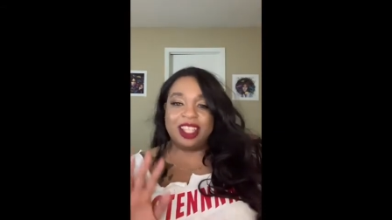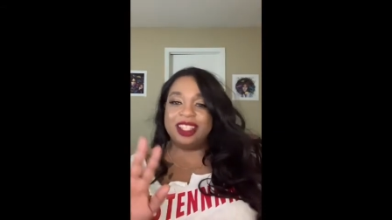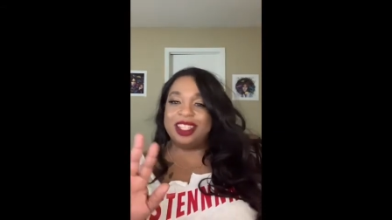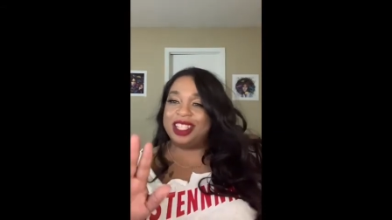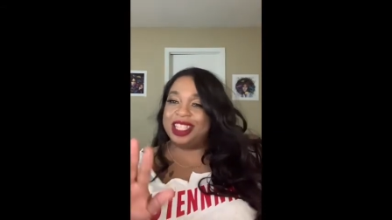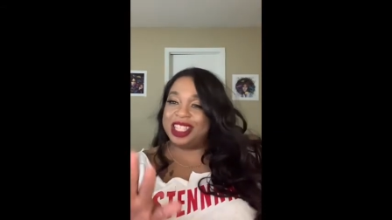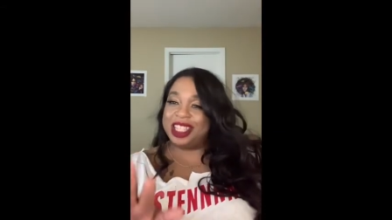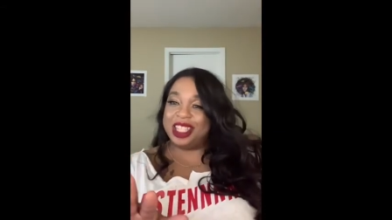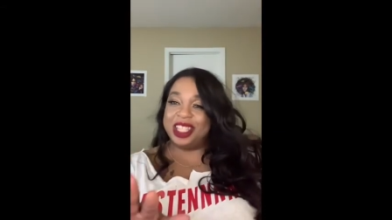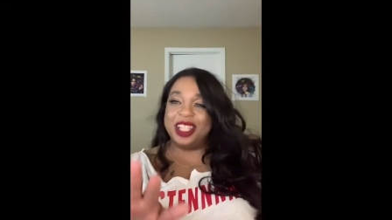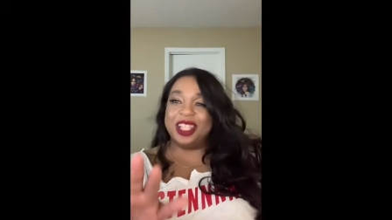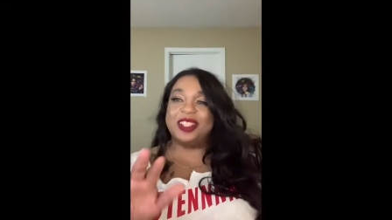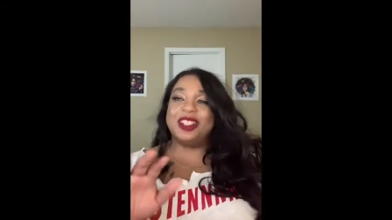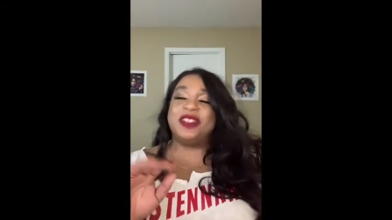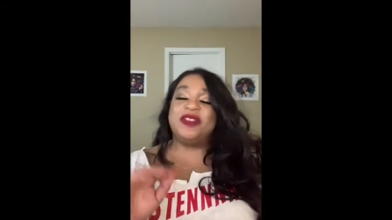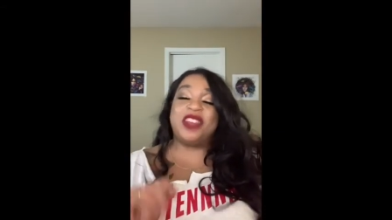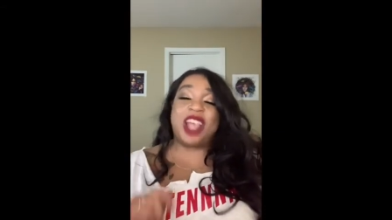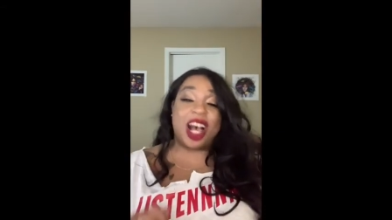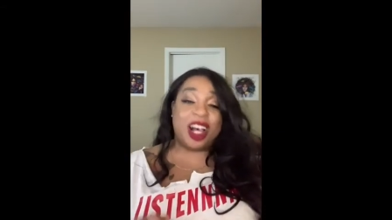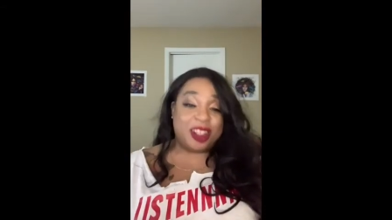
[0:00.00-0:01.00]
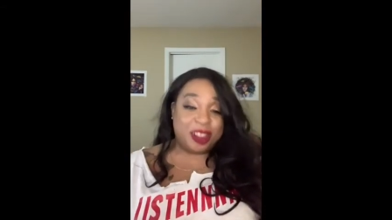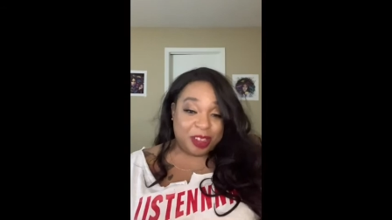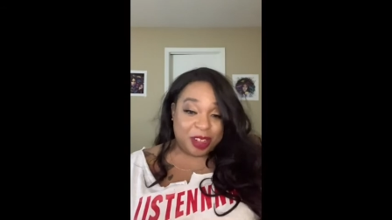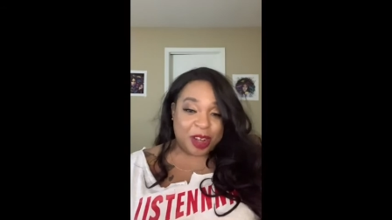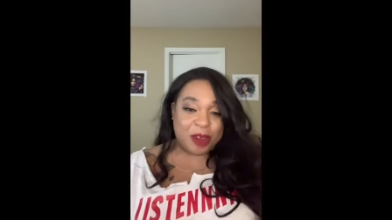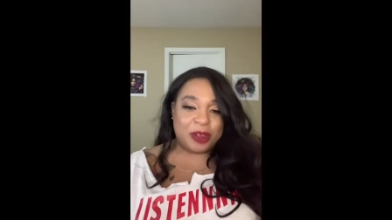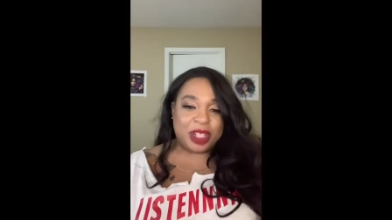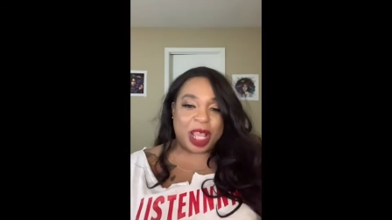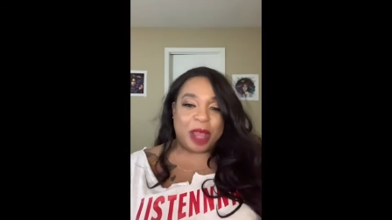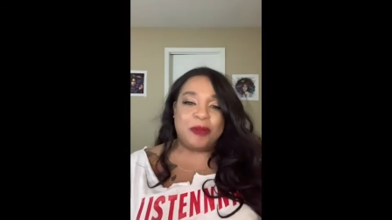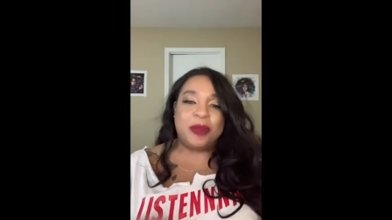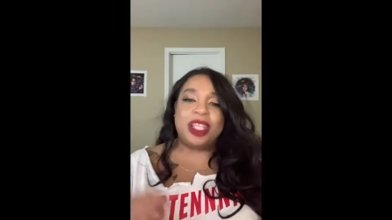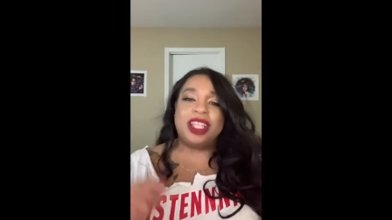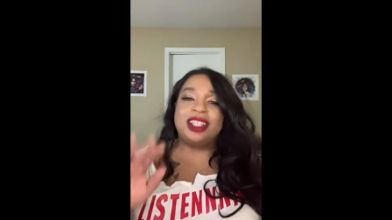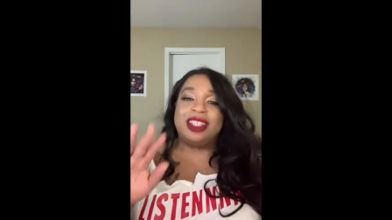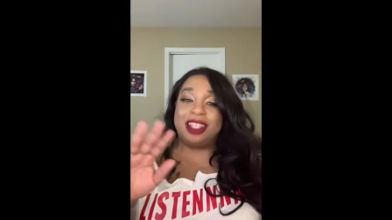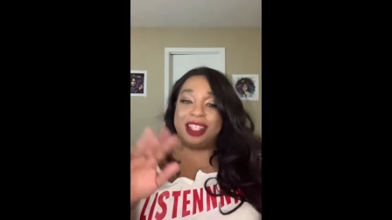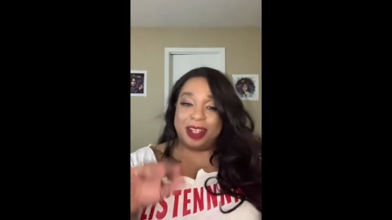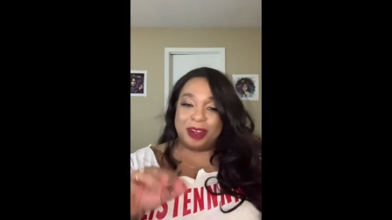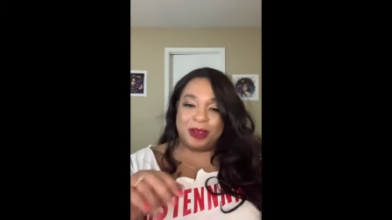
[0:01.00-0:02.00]
Those of y'all who know what that
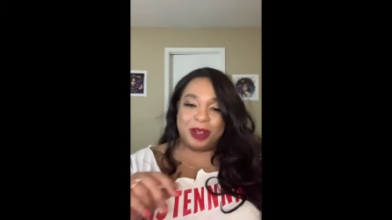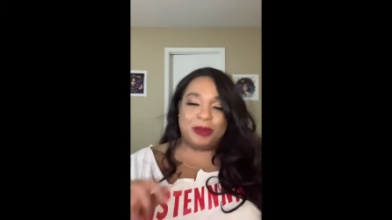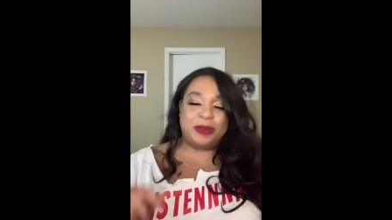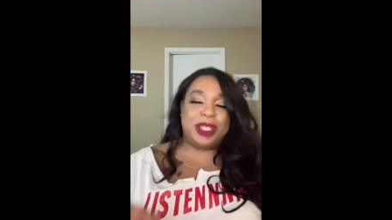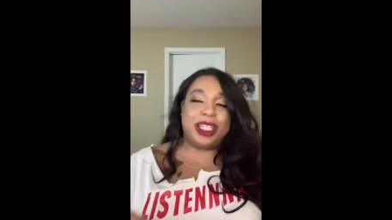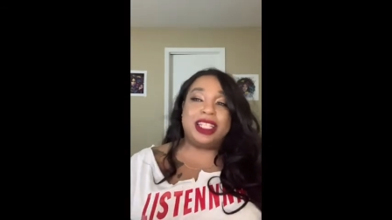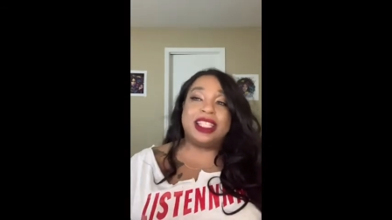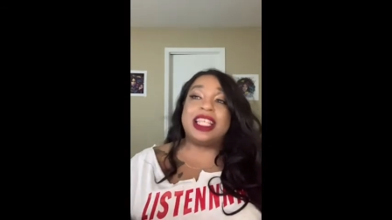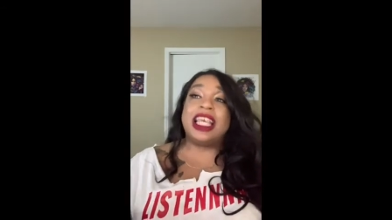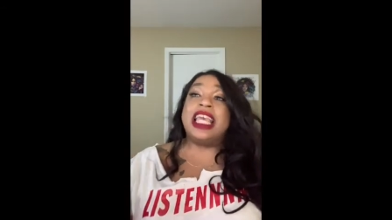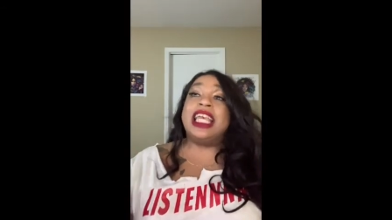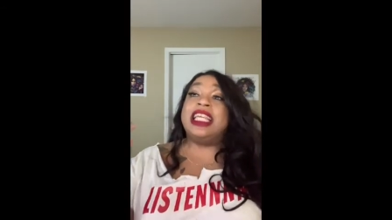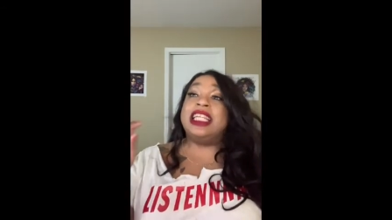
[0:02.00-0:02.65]
means, you know what it means.